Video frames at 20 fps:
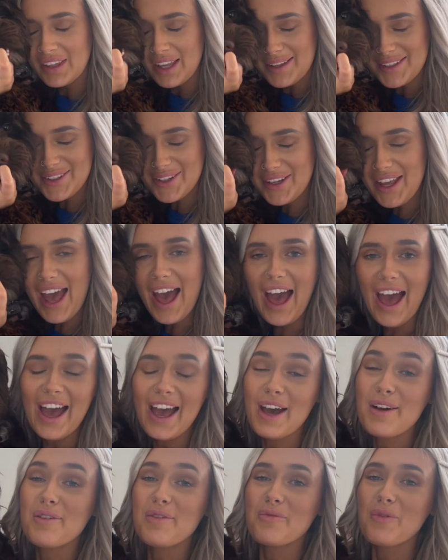So yeah,
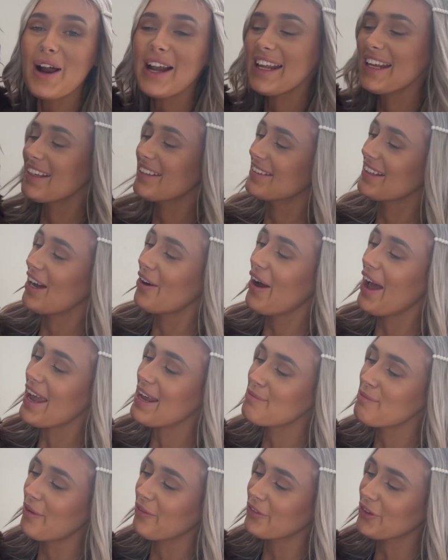Welly is now
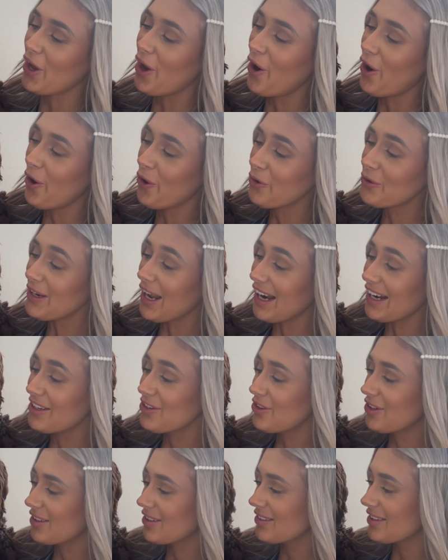8 months old, and
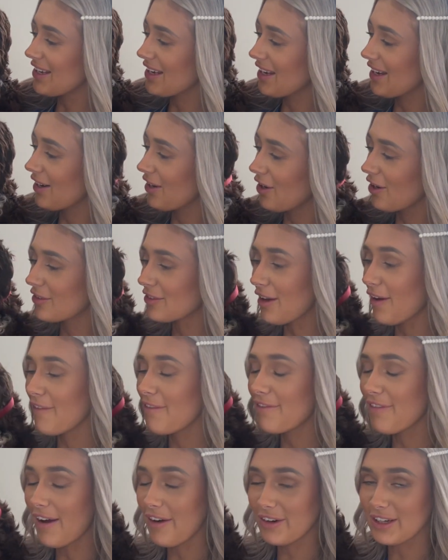you can see he looks
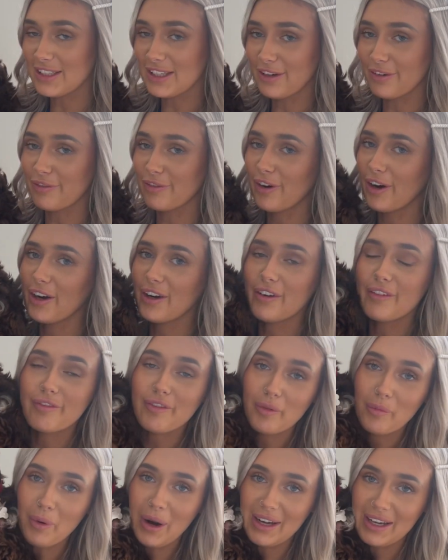very different
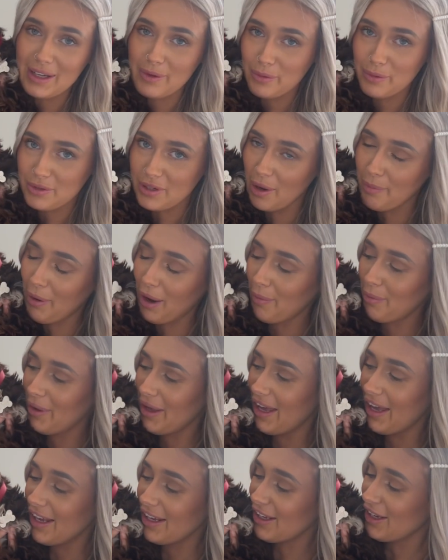from when he was a
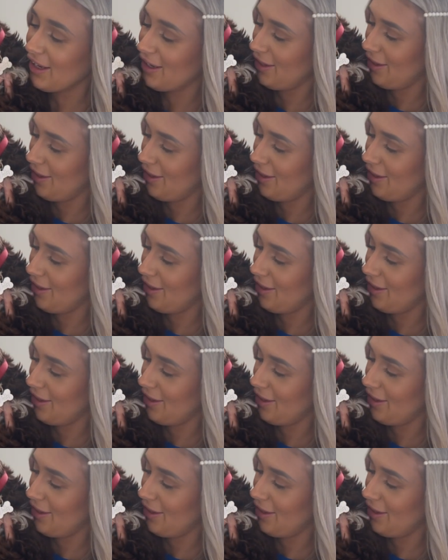puppy.